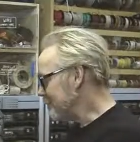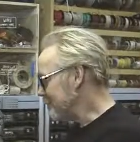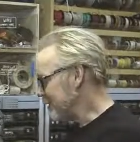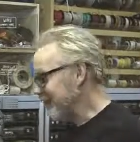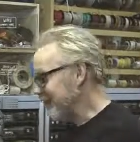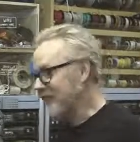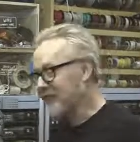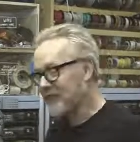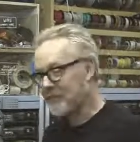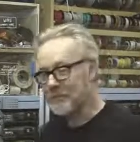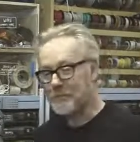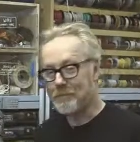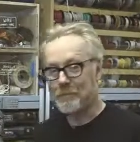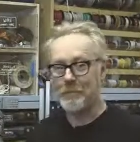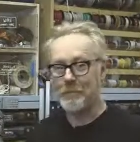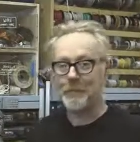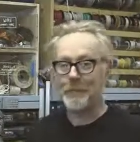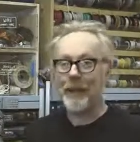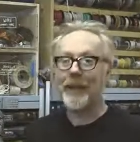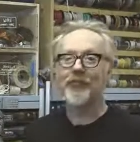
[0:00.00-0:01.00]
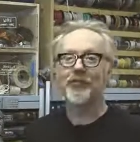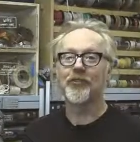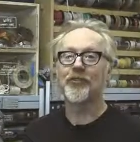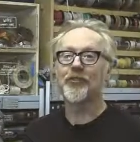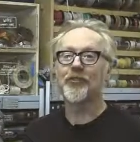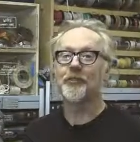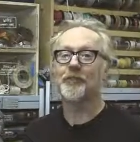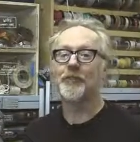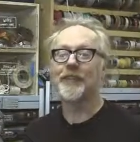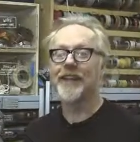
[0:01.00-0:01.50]
It's
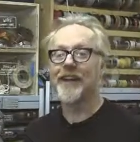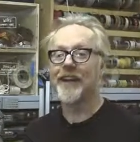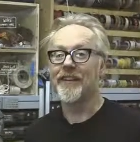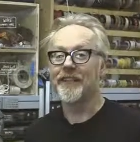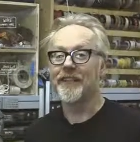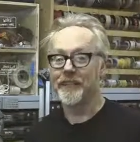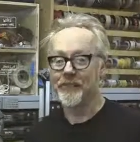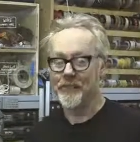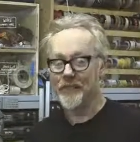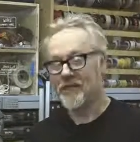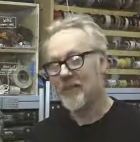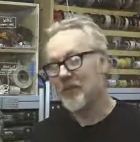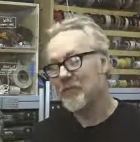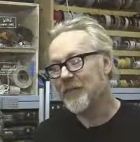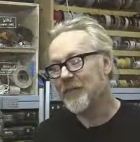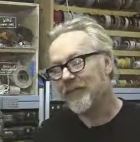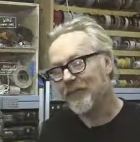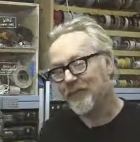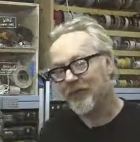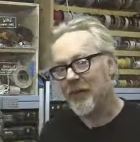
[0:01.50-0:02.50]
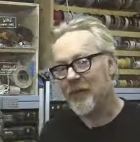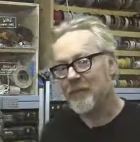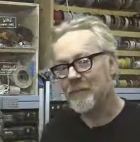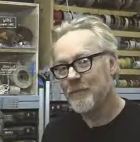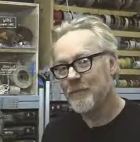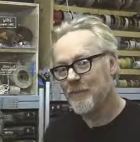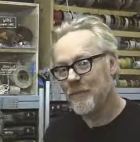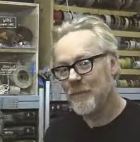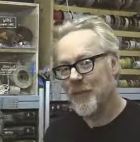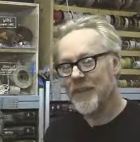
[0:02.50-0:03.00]
special because of the film it's from.